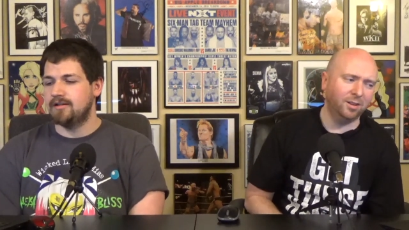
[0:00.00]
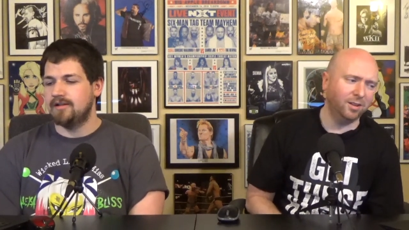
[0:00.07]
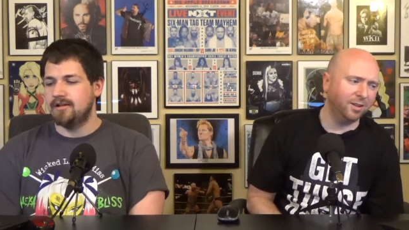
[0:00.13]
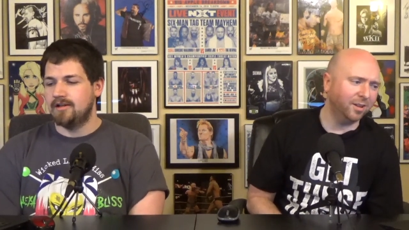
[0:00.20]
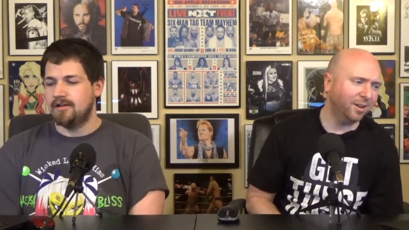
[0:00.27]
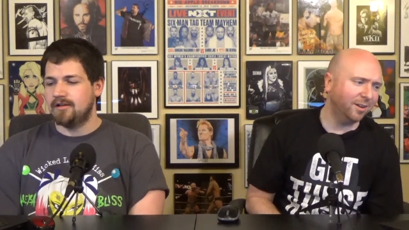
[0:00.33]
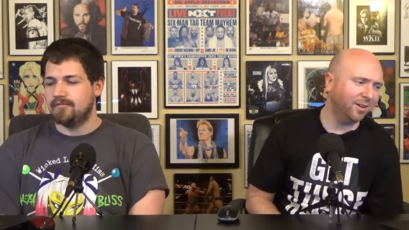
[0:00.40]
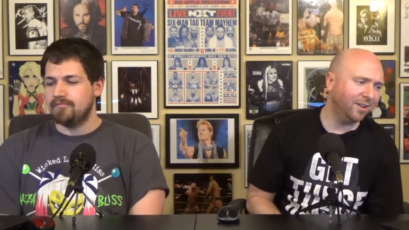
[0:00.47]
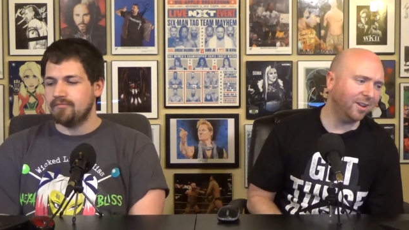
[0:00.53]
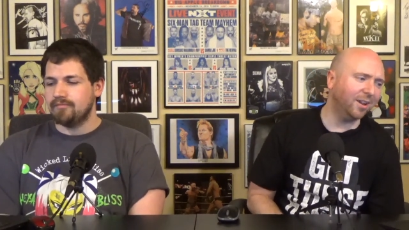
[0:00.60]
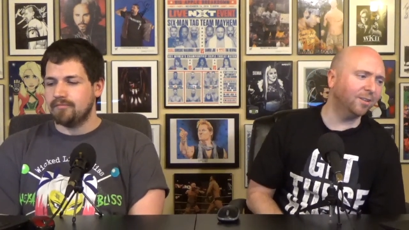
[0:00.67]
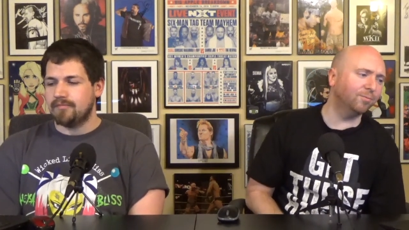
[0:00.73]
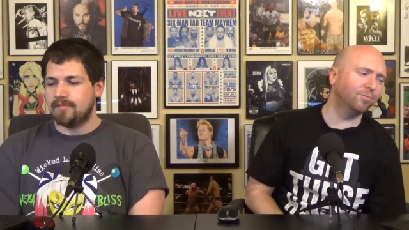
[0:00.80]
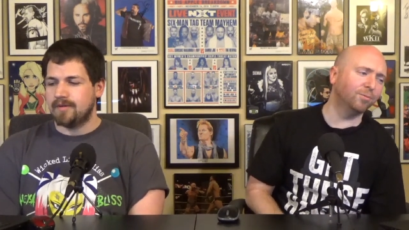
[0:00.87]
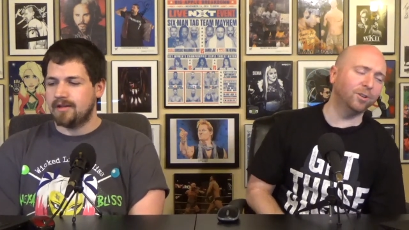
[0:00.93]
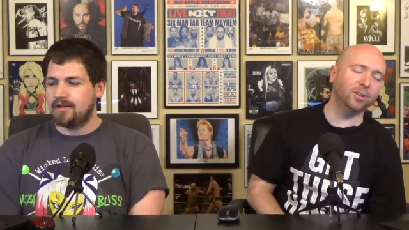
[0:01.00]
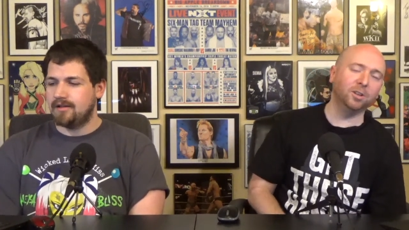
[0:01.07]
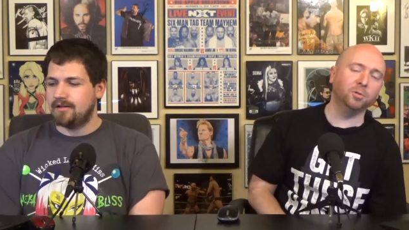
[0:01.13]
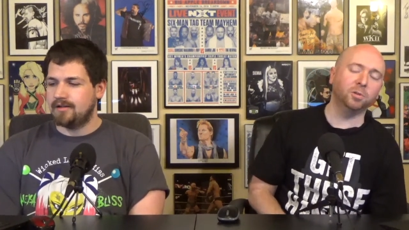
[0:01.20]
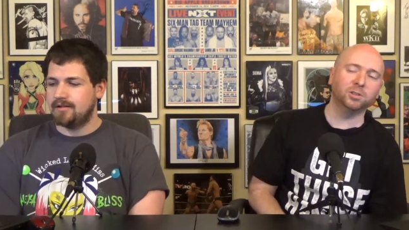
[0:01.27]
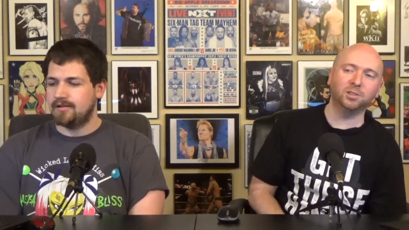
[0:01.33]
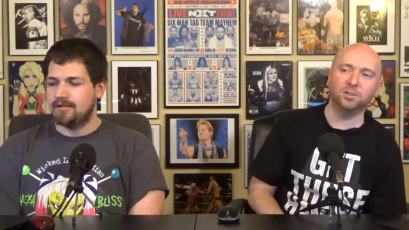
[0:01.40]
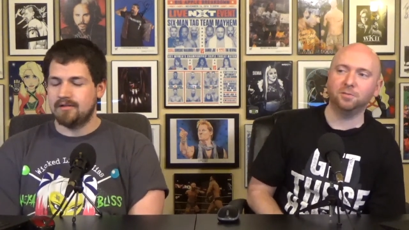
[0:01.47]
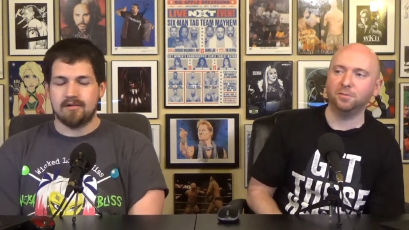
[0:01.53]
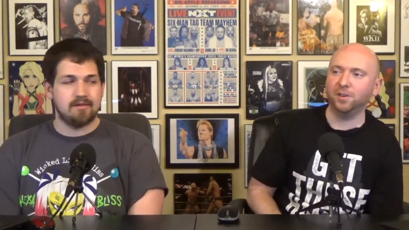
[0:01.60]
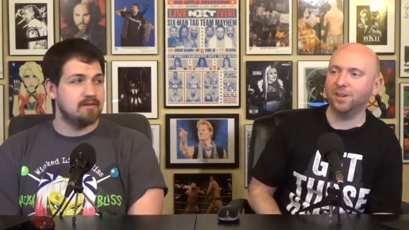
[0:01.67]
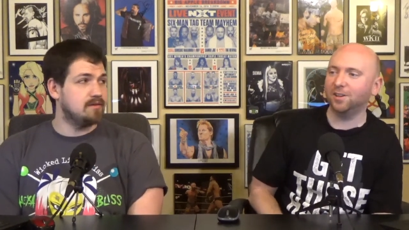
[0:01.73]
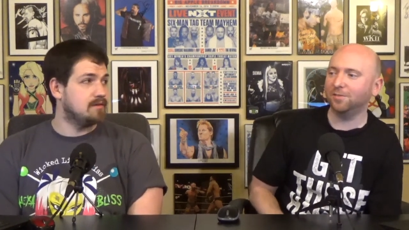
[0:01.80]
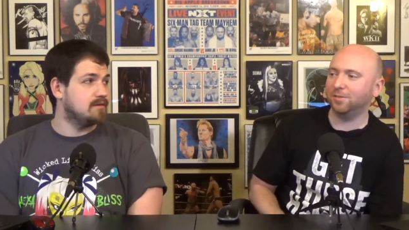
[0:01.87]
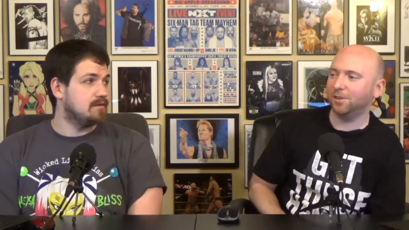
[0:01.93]
Speaker 1: Yeah, and I really wasn't a
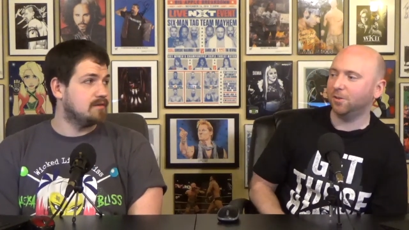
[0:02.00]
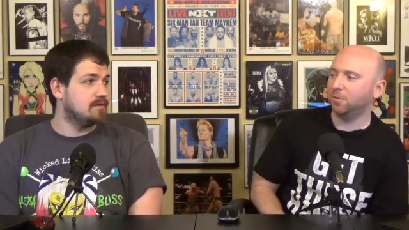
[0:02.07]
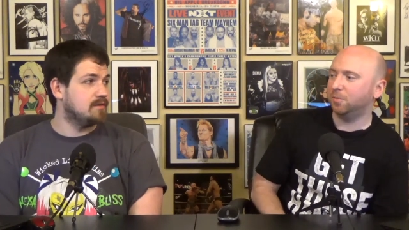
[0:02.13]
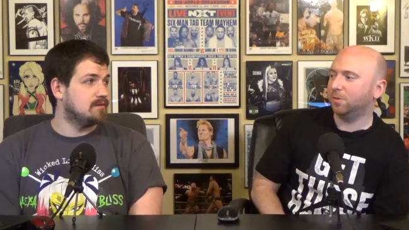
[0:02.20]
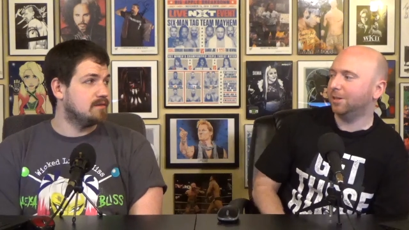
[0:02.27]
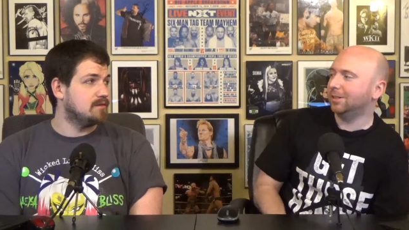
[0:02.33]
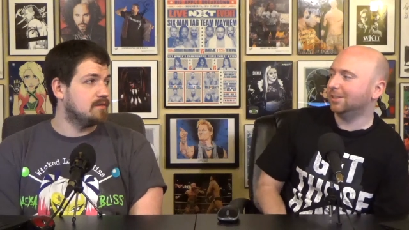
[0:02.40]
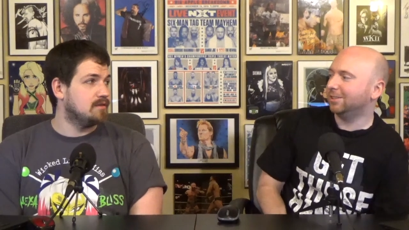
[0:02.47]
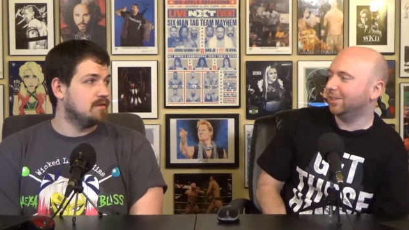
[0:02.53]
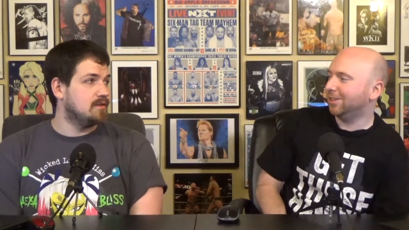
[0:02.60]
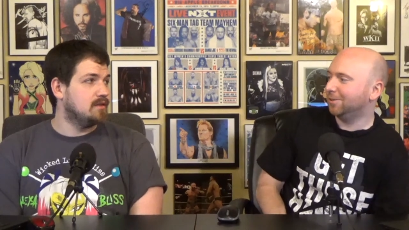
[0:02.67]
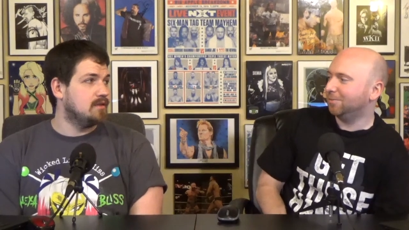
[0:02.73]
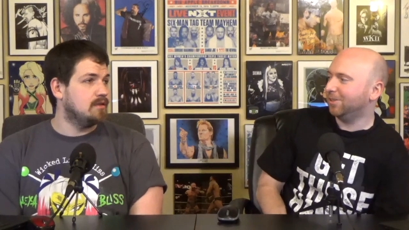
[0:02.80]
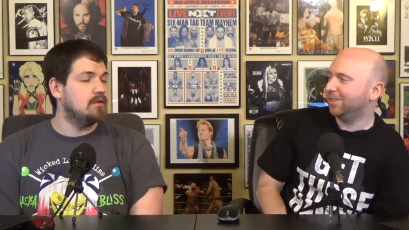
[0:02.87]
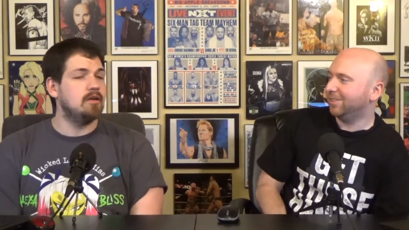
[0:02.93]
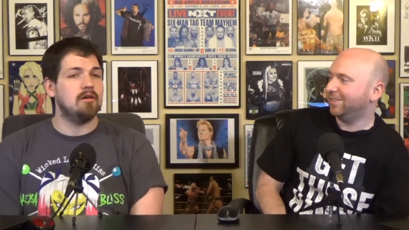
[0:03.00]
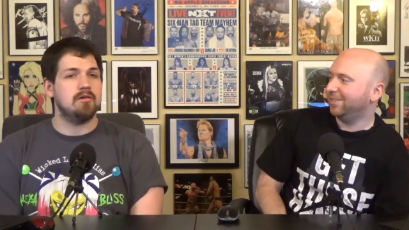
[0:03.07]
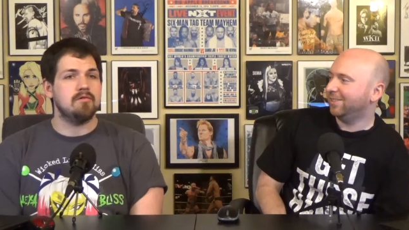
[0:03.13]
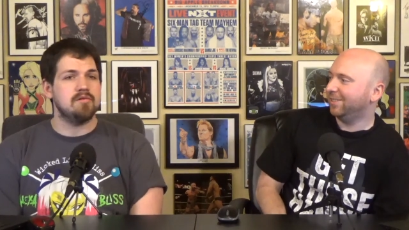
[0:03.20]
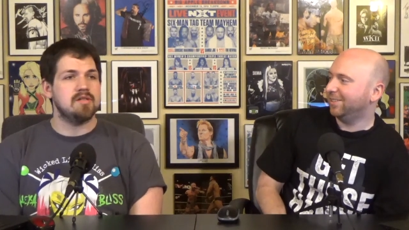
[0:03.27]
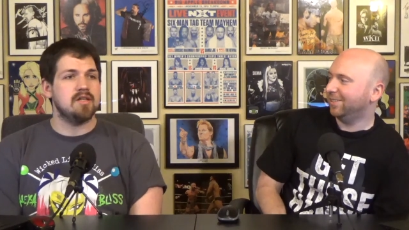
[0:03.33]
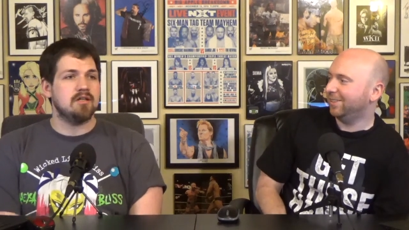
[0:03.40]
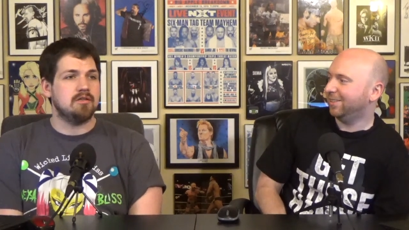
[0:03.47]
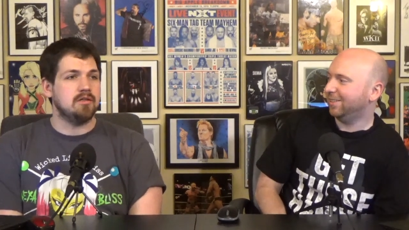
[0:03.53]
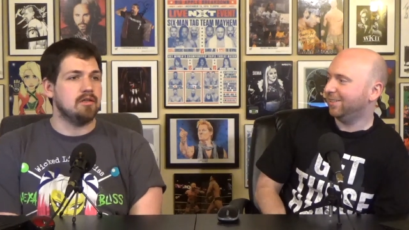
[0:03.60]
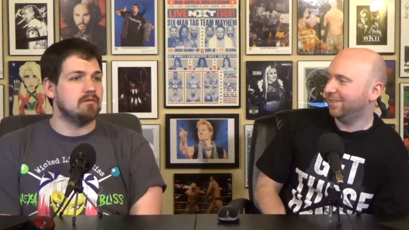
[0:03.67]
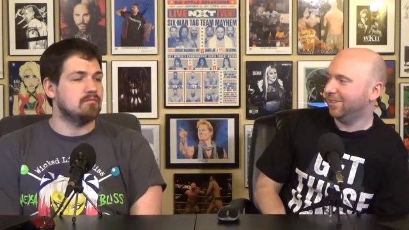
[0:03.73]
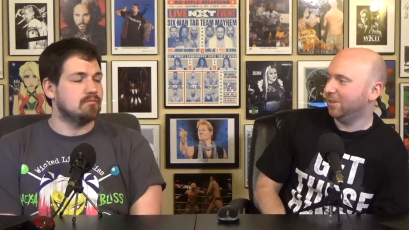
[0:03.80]
fan of the opening segment. No, it was not good.